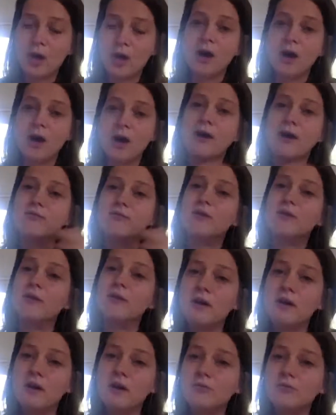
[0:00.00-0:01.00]
I have
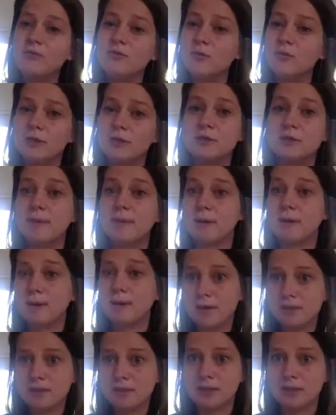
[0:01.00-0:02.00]
enough knowledge about
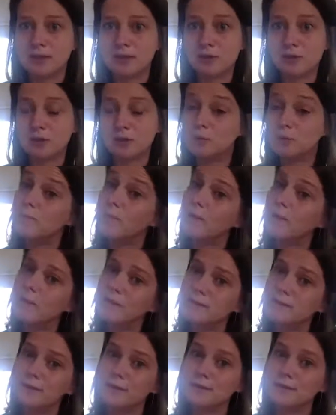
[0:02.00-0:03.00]
lighting to talk to my
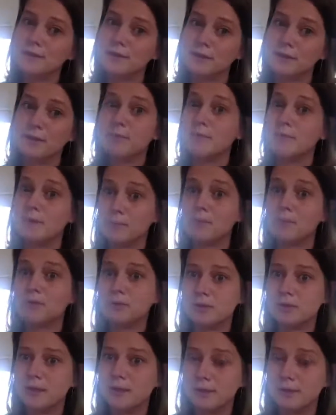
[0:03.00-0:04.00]
lighting designer, but I'm
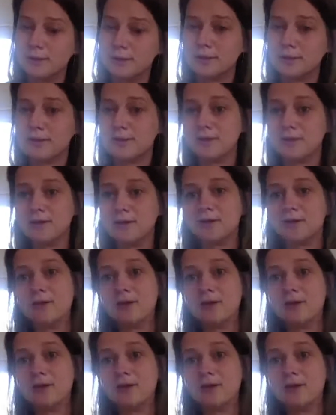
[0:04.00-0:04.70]
not a lighting designer.